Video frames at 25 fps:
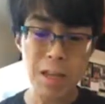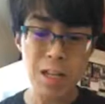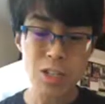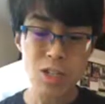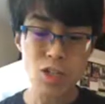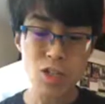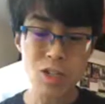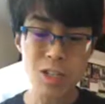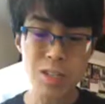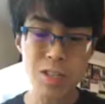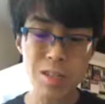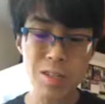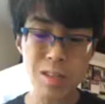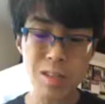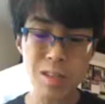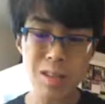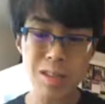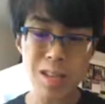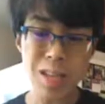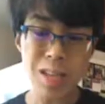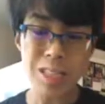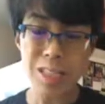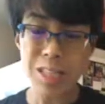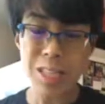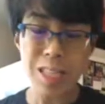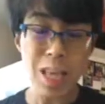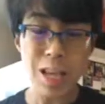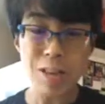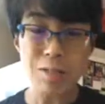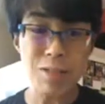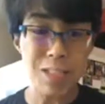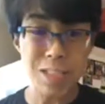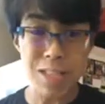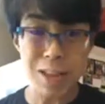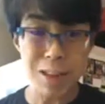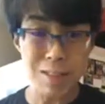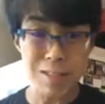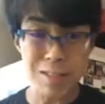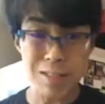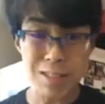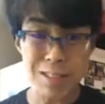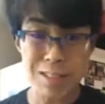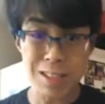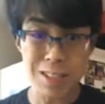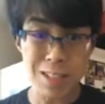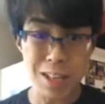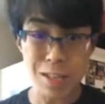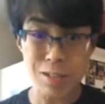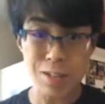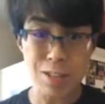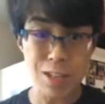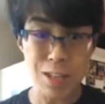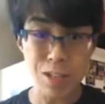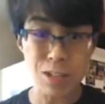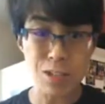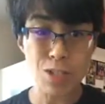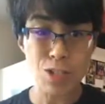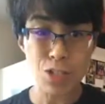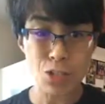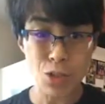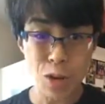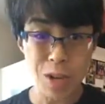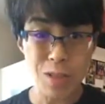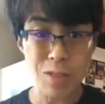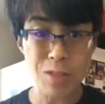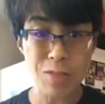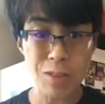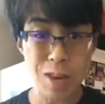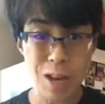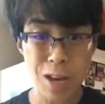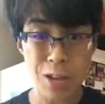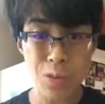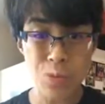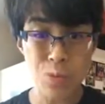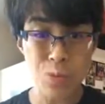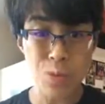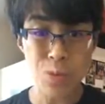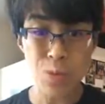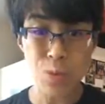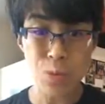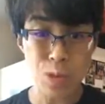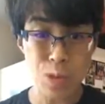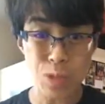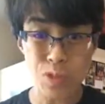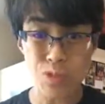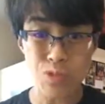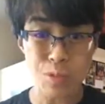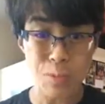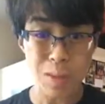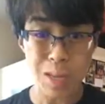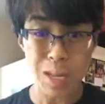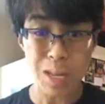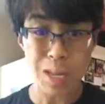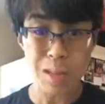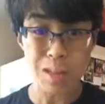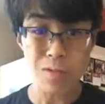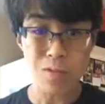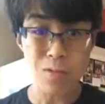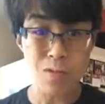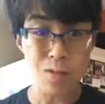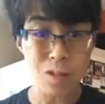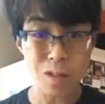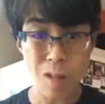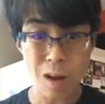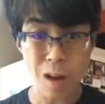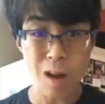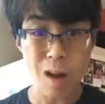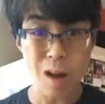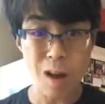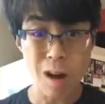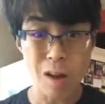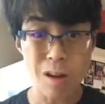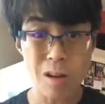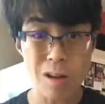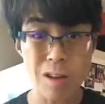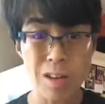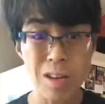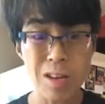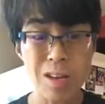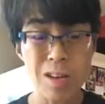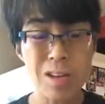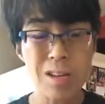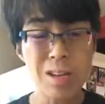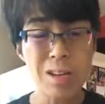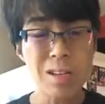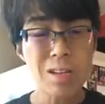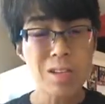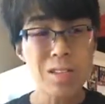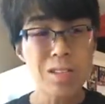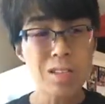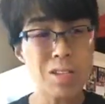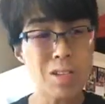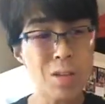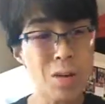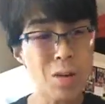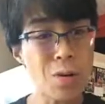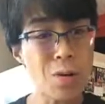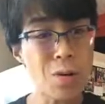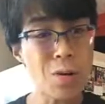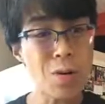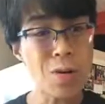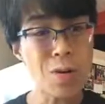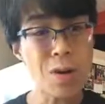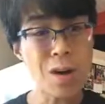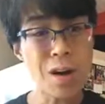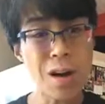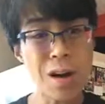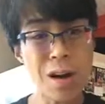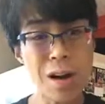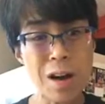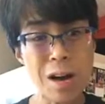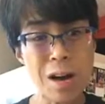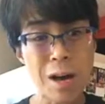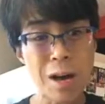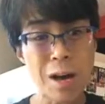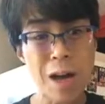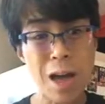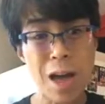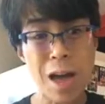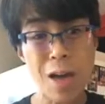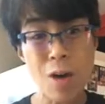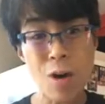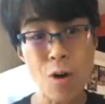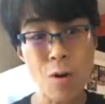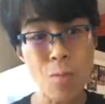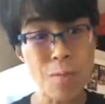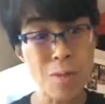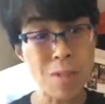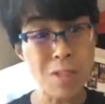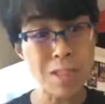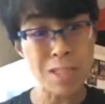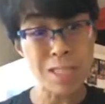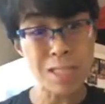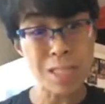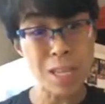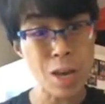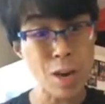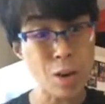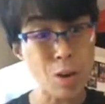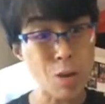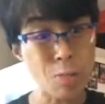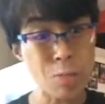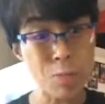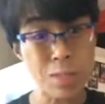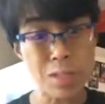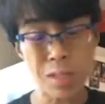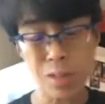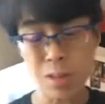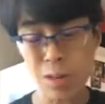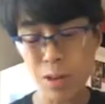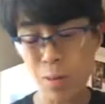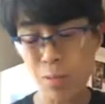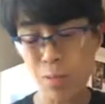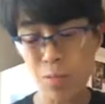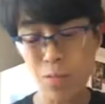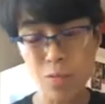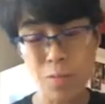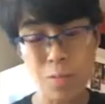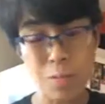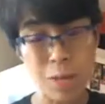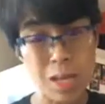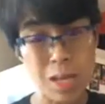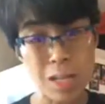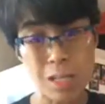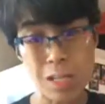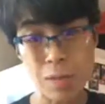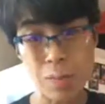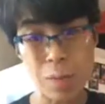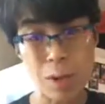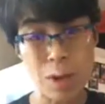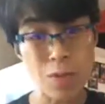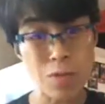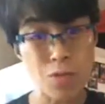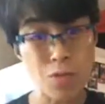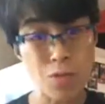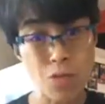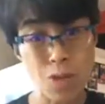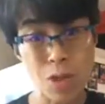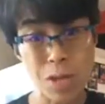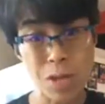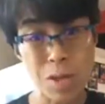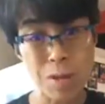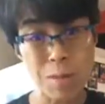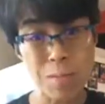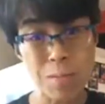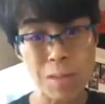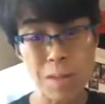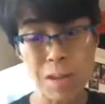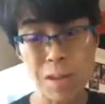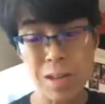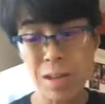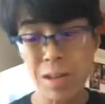Just it's a lifestyle. It's a lifestyle. Just trying to find what works for me for the long haul. So I hope this helps. For me, it's about freedom.